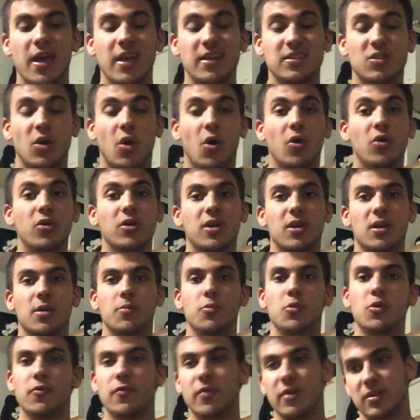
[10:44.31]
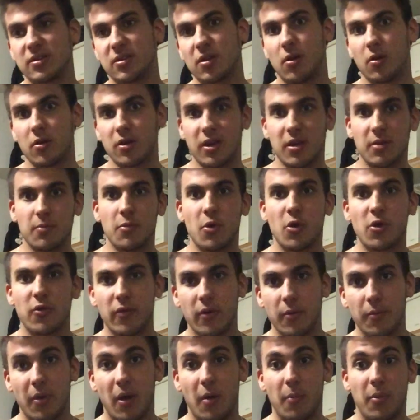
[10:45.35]
It's hard to get it moving. It's hard to get
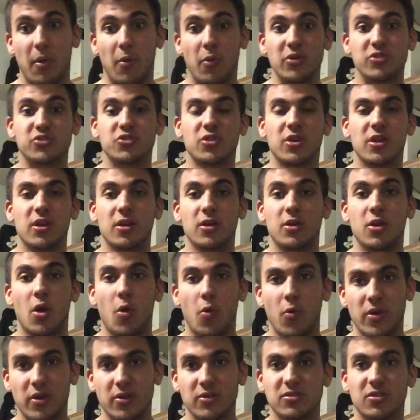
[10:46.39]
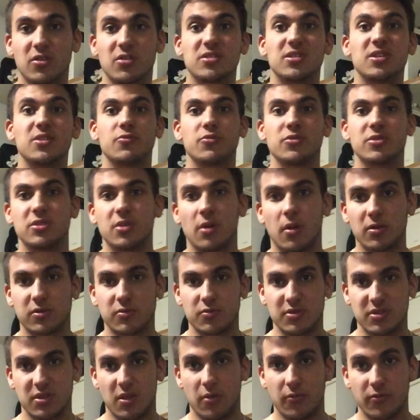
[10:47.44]
motivated, but but once you get it going, you start seeing
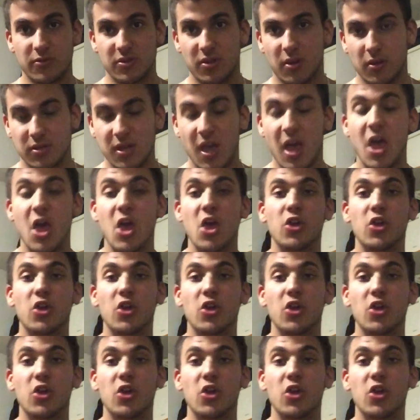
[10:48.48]
results, results, results.